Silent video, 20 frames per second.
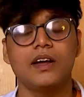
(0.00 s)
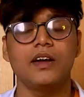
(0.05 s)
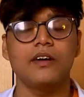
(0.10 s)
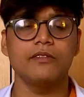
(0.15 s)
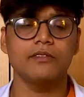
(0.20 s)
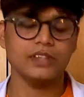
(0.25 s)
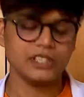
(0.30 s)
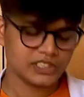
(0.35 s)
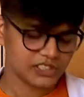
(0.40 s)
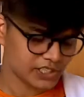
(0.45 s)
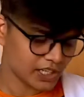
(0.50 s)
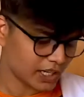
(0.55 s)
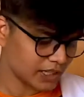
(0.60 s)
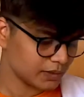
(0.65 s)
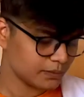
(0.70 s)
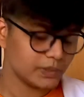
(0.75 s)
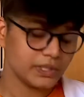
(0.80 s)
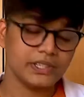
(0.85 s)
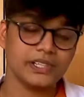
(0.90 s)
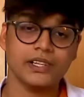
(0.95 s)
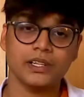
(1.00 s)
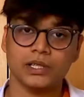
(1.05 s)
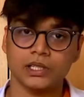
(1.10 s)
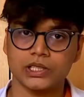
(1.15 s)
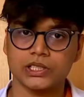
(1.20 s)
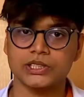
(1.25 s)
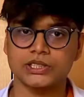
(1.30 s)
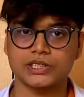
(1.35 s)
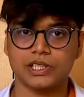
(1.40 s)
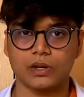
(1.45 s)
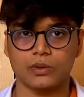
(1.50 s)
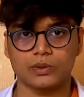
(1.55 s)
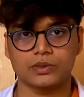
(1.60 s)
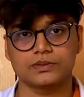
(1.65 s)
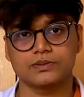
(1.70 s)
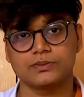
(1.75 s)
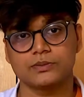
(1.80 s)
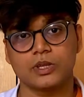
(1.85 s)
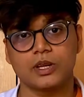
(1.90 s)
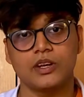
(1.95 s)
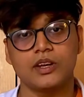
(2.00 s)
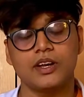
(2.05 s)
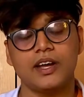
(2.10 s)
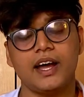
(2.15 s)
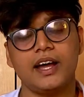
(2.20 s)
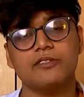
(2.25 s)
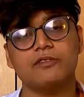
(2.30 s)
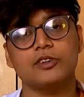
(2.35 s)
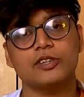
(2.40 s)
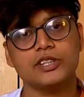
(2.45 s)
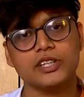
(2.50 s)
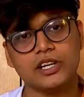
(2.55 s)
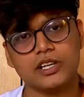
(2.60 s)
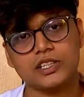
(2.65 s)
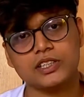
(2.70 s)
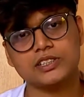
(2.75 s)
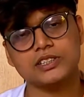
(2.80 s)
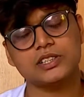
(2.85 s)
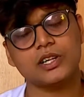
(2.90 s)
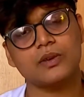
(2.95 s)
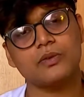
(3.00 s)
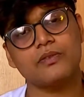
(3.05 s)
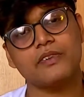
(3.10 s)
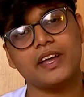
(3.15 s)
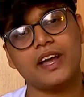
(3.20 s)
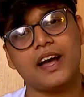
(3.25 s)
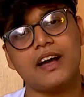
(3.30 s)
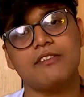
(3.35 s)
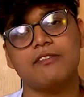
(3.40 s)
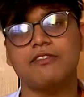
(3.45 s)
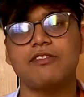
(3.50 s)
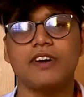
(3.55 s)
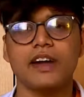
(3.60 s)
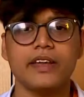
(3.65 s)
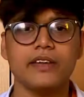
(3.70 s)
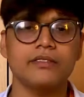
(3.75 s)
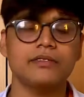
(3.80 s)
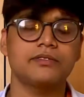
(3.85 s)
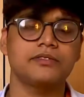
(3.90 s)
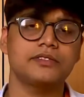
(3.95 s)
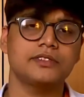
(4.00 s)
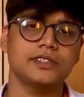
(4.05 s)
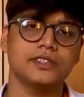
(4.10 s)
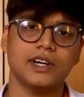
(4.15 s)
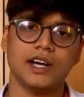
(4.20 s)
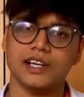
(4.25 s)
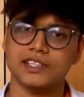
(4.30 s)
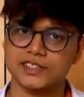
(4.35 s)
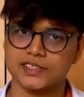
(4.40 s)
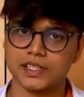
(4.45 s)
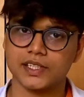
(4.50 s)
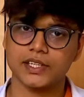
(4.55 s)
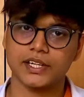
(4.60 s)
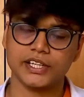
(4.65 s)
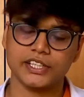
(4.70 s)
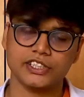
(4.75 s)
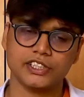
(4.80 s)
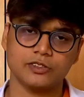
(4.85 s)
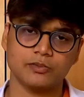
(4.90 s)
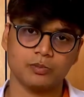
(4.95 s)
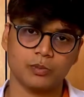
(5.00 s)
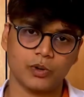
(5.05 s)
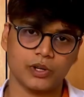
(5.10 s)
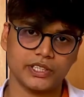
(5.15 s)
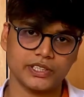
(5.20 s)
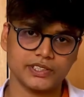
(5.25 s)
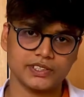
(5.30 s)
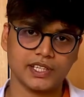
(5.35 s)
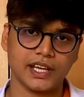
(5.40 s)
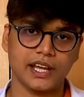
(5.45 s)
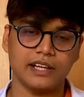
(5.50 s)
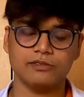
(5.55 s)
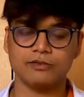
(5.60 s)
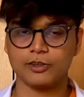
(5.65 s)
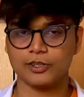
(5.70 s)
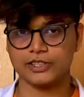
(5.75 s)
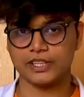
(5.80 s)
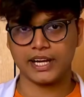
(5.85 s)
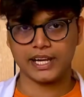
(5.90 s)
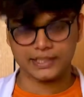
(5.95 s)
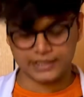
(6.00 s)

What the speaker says: We'll start with the heart sound. And for the heart sound we have 5 auscultation points, and for that